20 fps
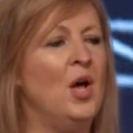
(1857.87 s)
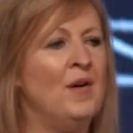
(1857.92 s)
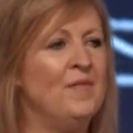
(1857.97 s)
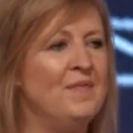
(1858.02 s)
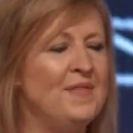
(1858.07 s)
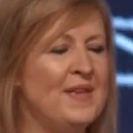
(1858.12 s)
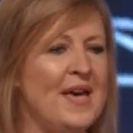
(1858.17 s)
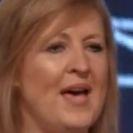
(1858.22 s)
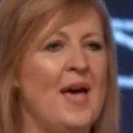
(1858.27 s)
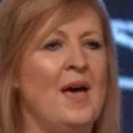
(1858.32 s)

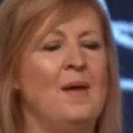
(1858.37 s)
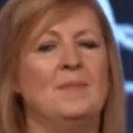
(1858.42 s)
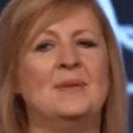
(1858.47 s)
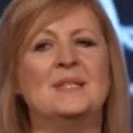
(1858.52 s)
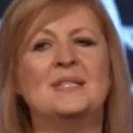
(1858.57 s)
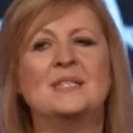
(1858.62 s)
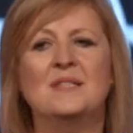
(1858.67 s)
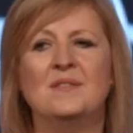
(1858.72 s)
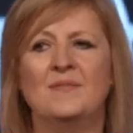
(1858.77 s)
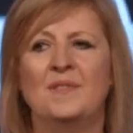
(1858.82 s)
of the
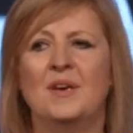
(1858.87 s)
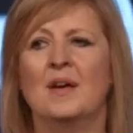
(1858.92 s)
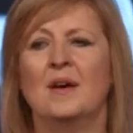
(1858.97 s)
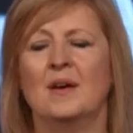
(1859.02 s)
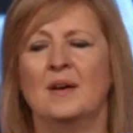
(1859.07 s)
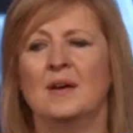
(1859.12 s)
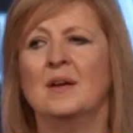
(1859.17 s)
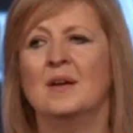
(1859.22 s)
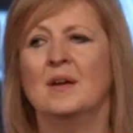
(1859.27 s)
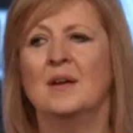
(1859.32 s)

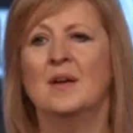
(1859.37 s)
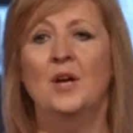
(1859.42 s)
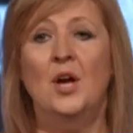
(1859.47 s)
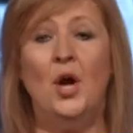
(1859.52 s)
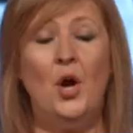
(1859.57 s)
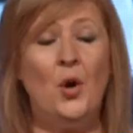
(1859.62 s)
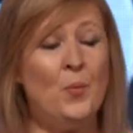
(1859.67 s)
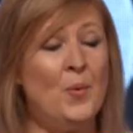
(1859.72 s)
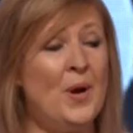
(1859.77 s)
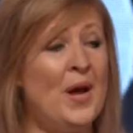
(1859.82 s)
atmosphere
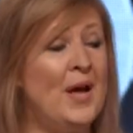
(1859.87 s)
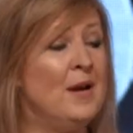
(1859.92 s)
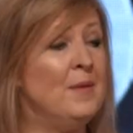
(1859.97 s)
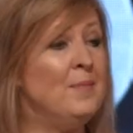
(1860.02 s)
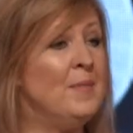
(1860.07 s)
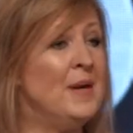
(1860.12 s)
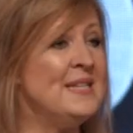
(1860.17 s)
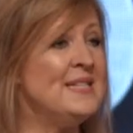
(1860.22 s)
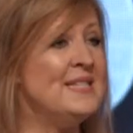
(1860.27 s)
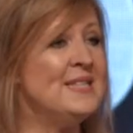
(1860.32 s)

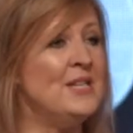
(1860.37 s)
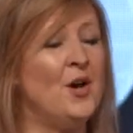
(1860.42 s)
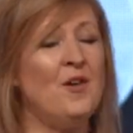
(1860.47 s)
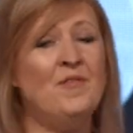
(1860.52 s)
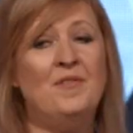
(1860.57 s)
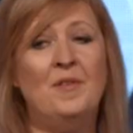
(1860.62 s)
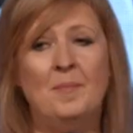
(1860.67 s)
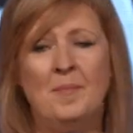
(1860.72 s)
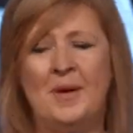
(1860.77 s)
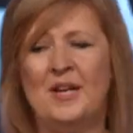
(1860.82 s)
around
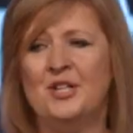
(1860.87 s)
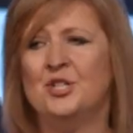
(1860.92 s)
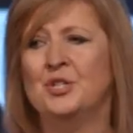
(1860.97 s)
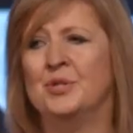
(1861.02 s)
myself and my